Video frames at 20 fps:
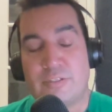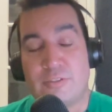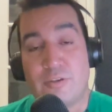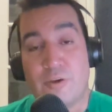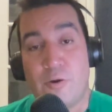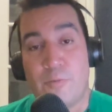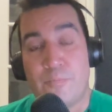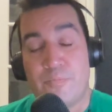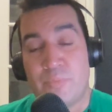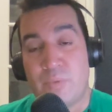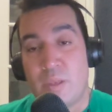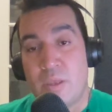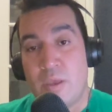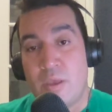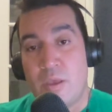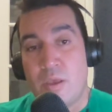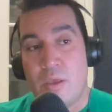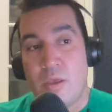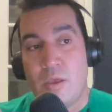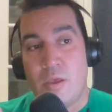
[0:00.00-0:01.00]
So
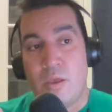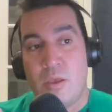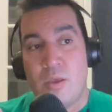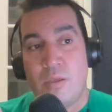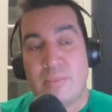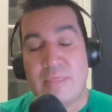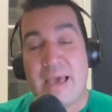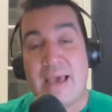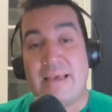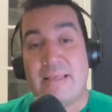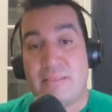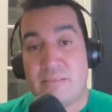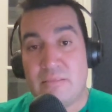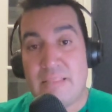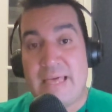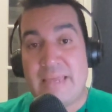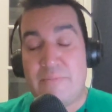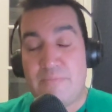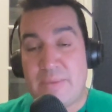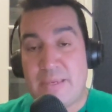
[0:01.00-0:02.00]
that
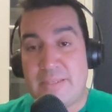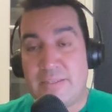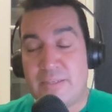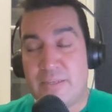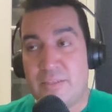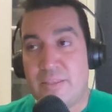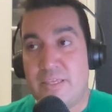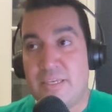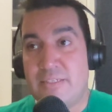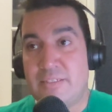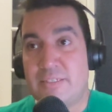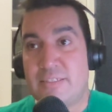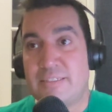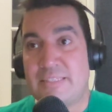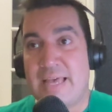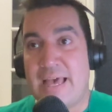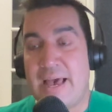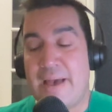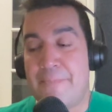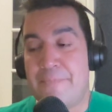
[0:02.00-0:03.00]
led me to this, is
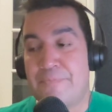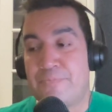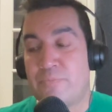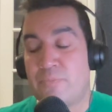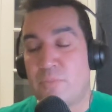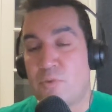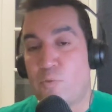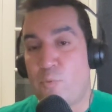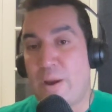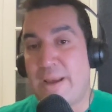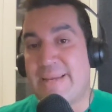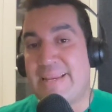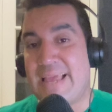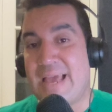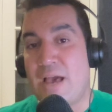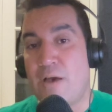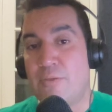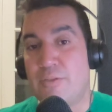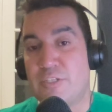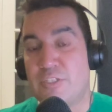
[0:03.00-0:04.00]
that right
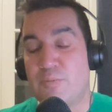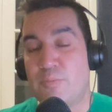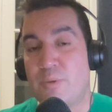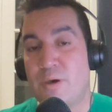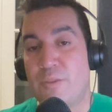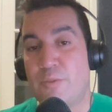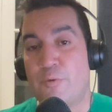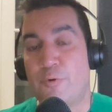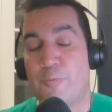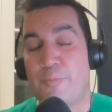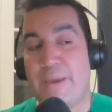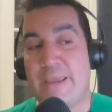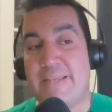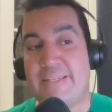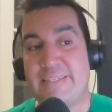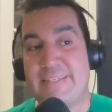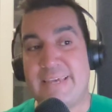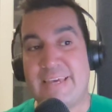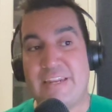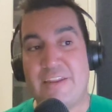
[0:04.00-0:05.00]
now, this month, we're
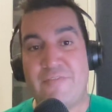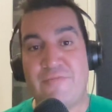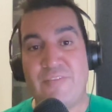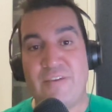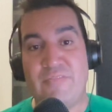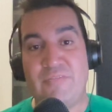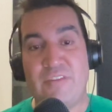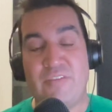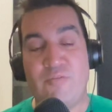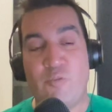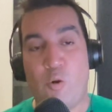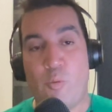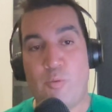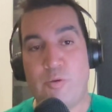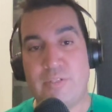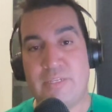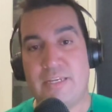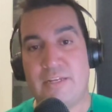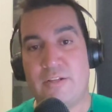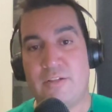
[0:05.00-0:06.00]
pacing at a
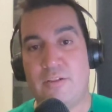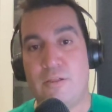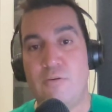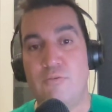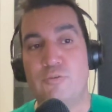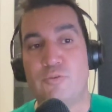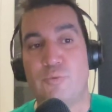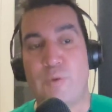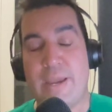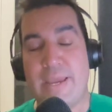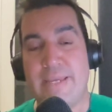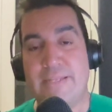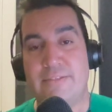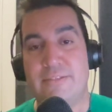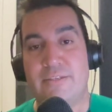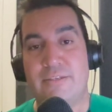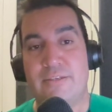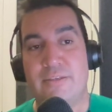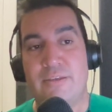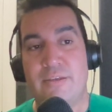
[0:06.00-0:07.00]
54% close
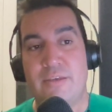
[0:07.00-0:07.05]
rate